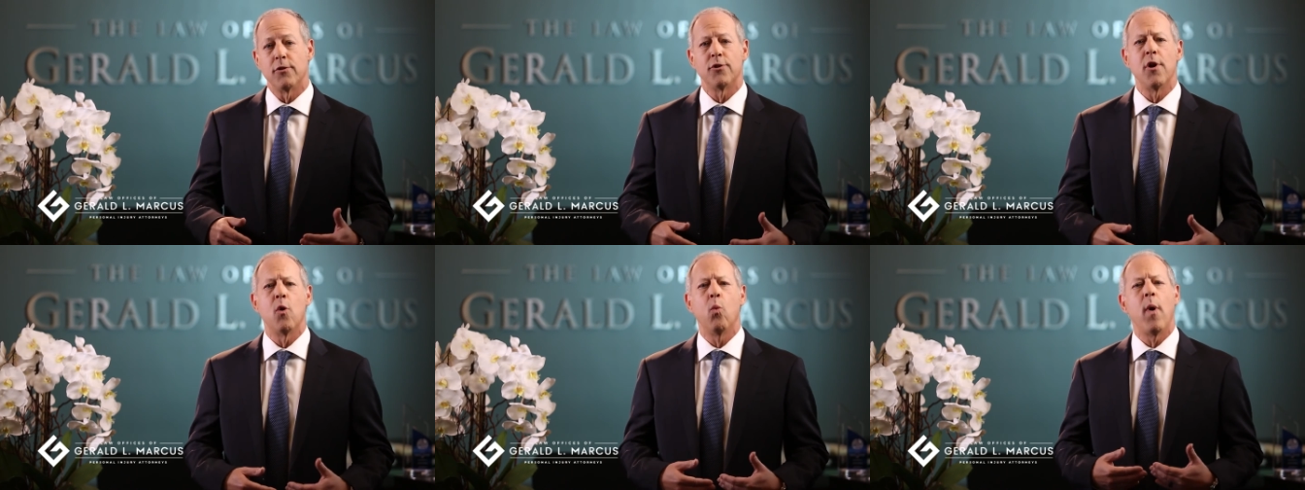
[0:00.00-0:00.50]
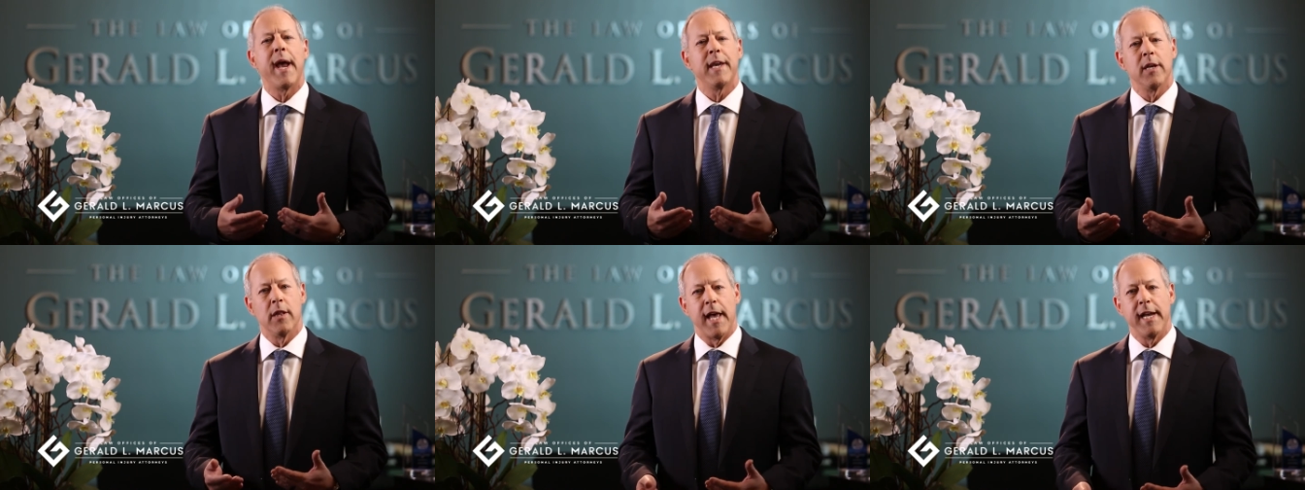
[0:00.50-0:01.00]
There's no
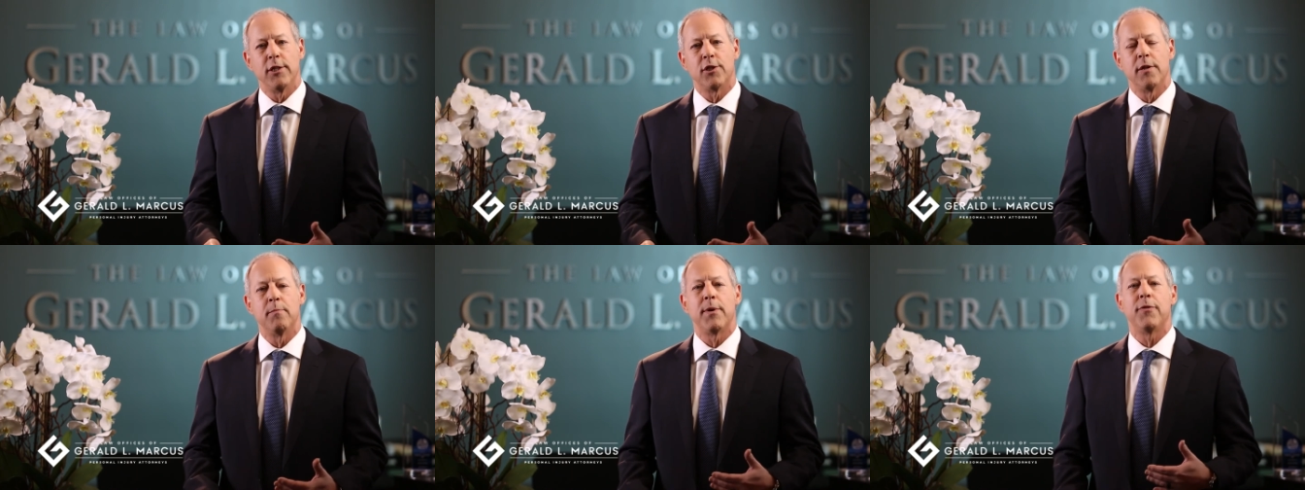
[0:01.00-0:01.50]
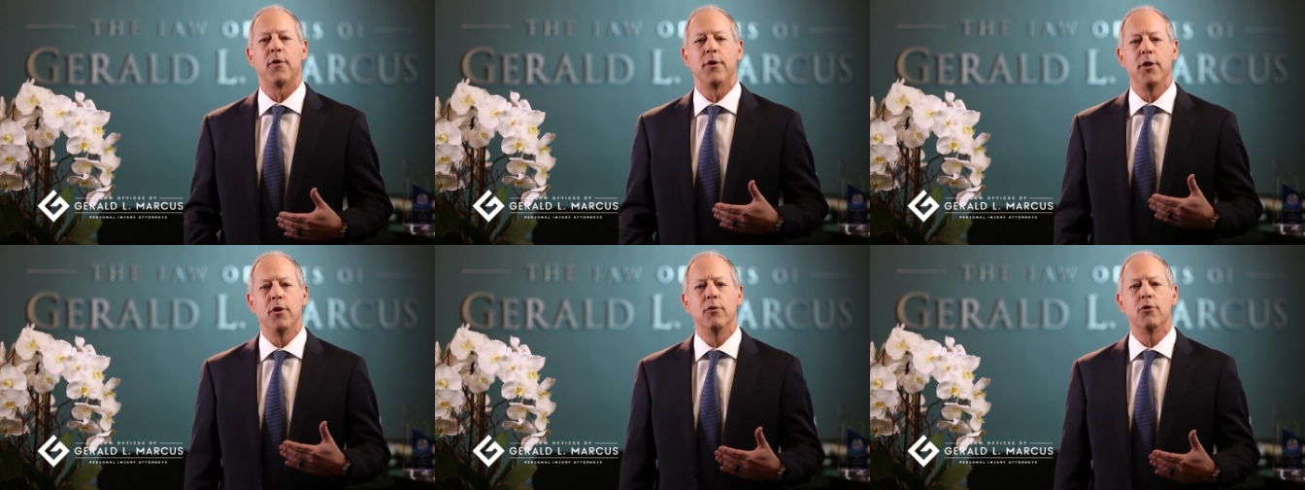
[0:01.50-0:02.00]
regulation, but they're
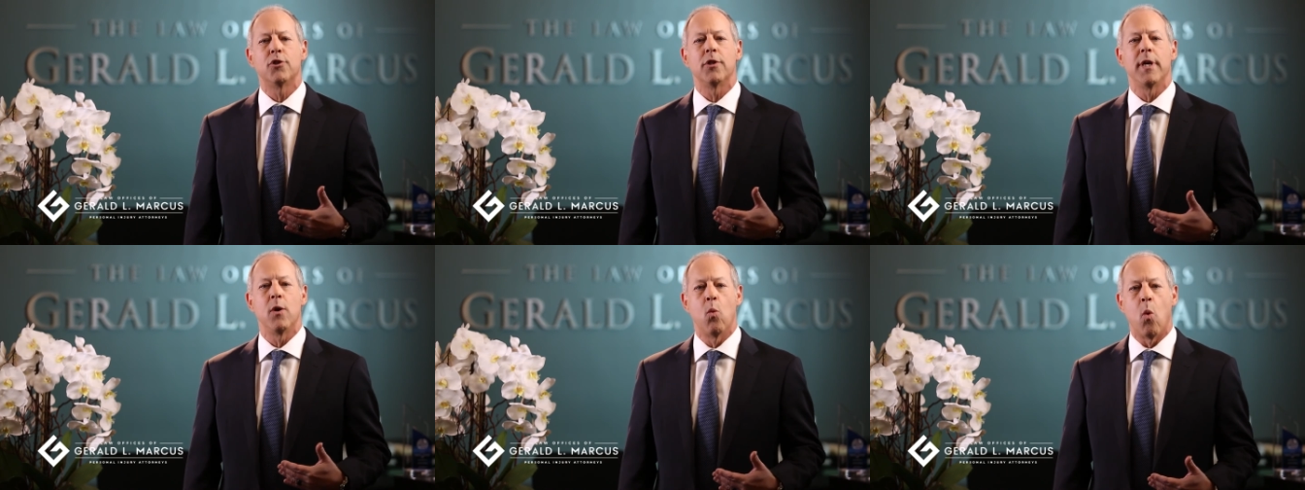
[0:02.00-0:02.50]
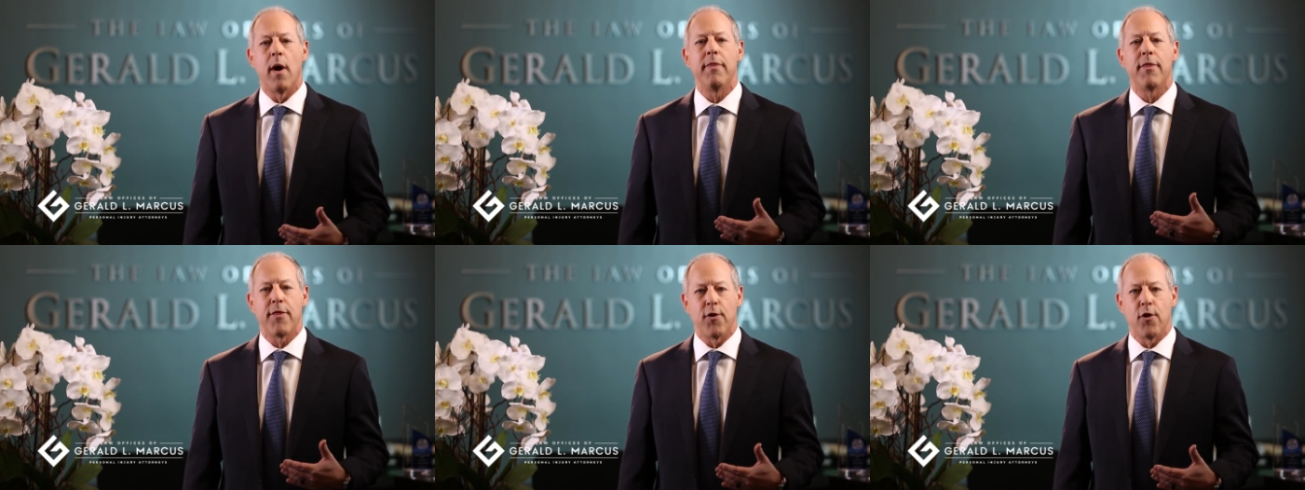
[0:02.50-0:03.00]
usually
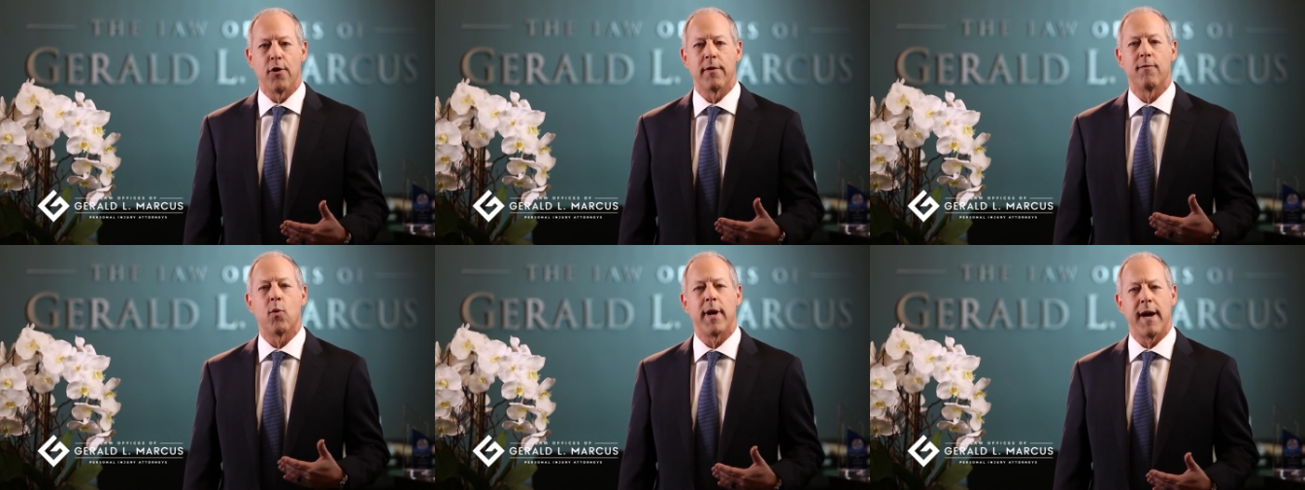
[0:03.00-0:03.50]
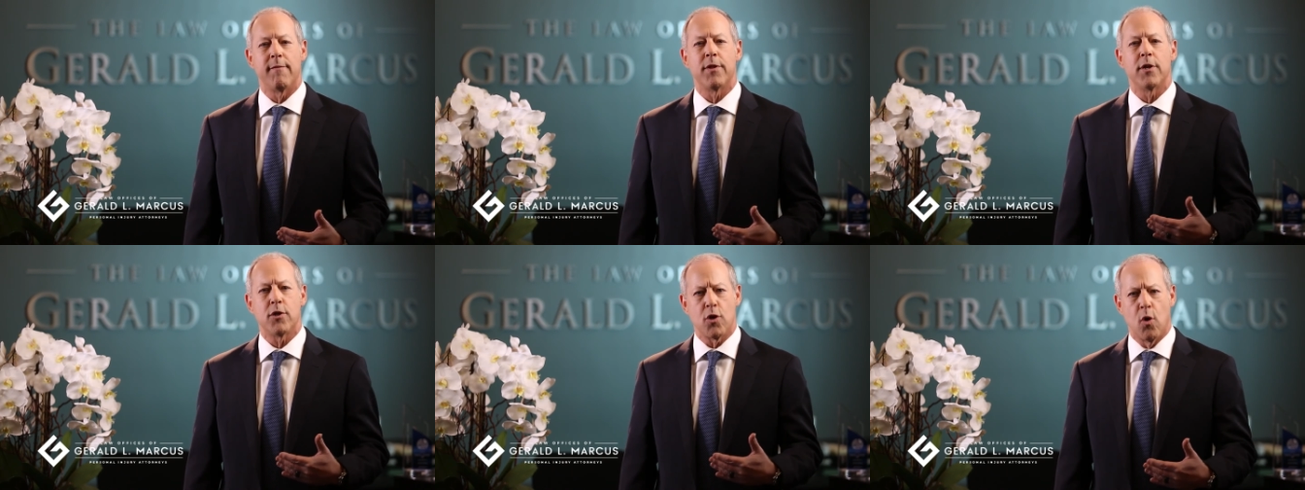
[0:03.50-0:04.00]
one-third of whatever
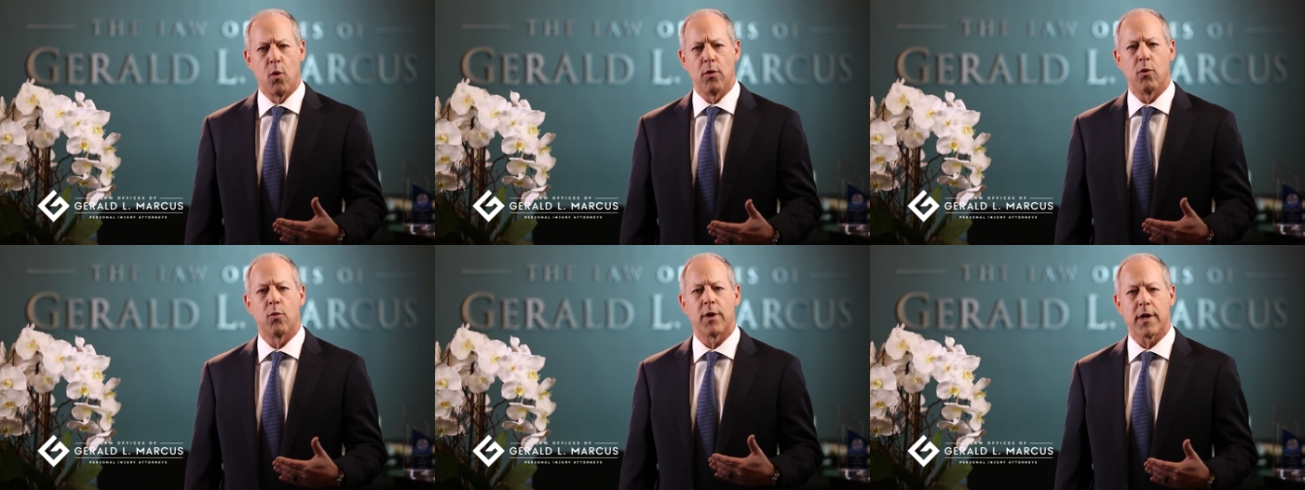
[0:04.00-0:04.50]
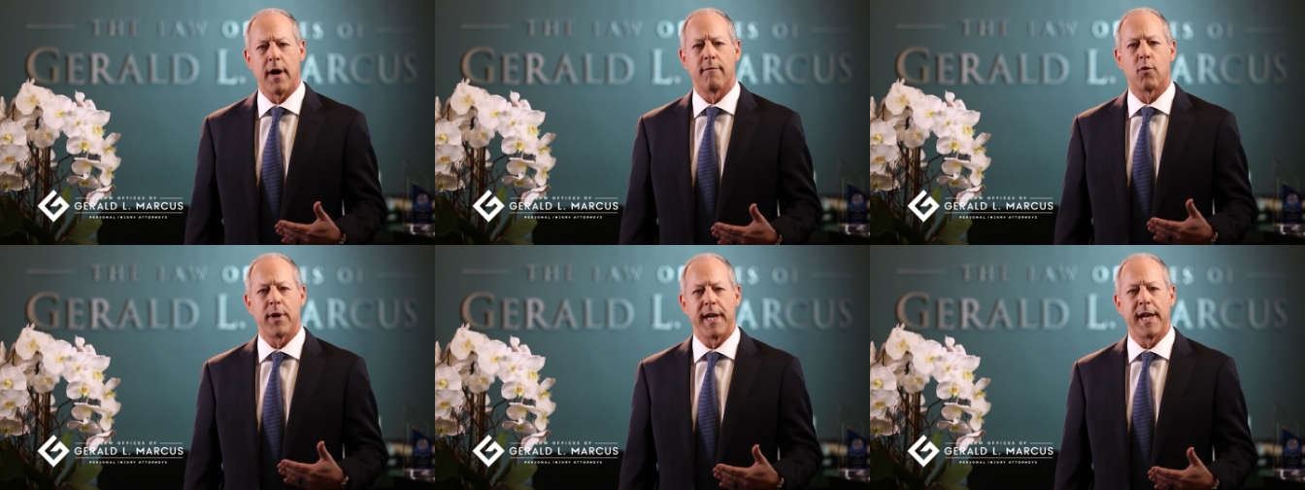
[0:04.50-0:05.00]
the total
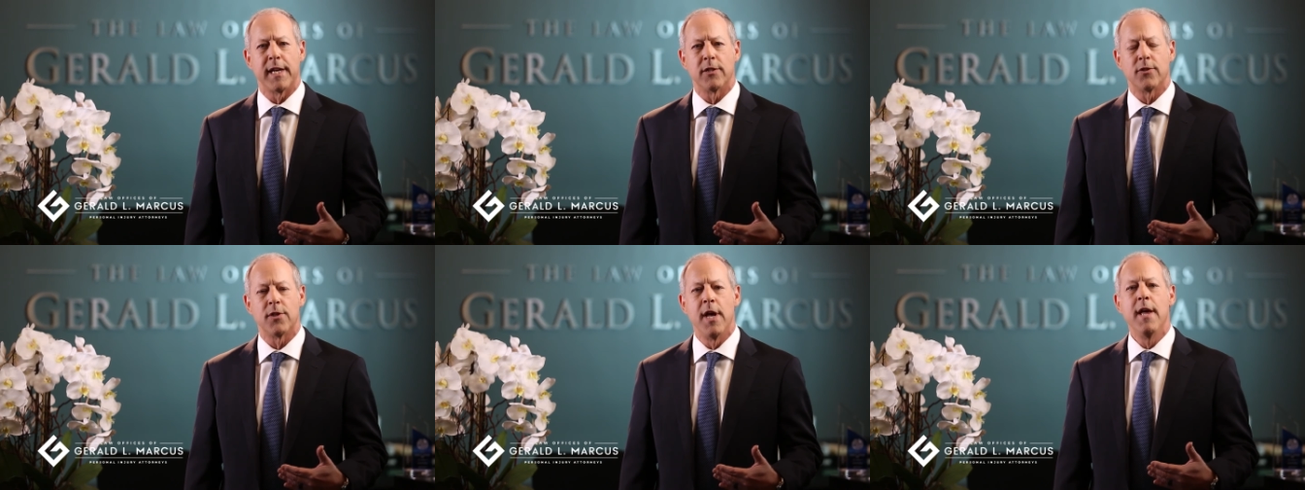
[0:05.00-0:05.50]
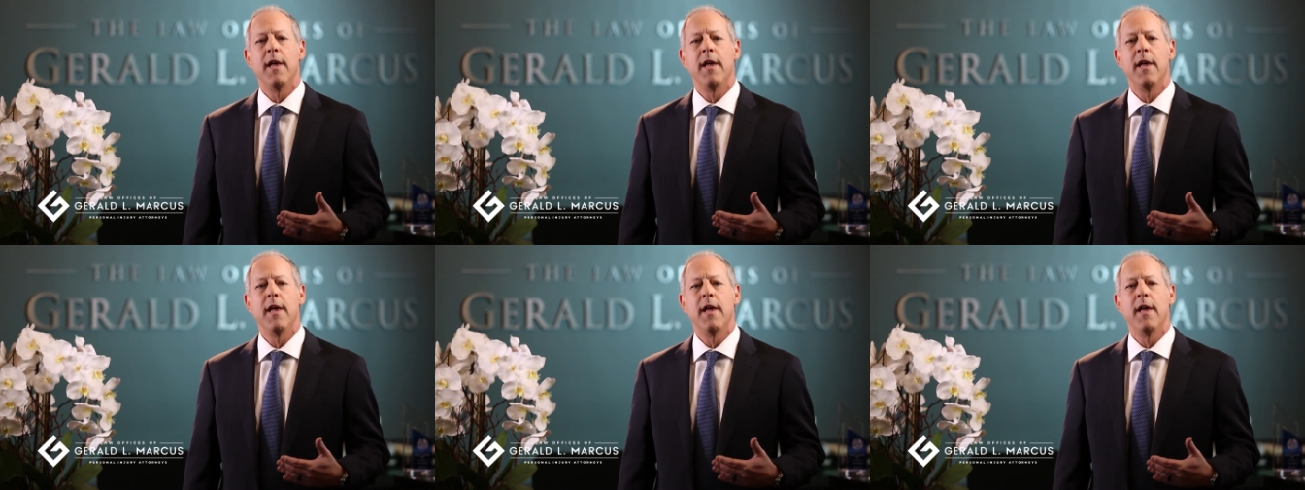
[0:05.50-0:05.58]
recovery is.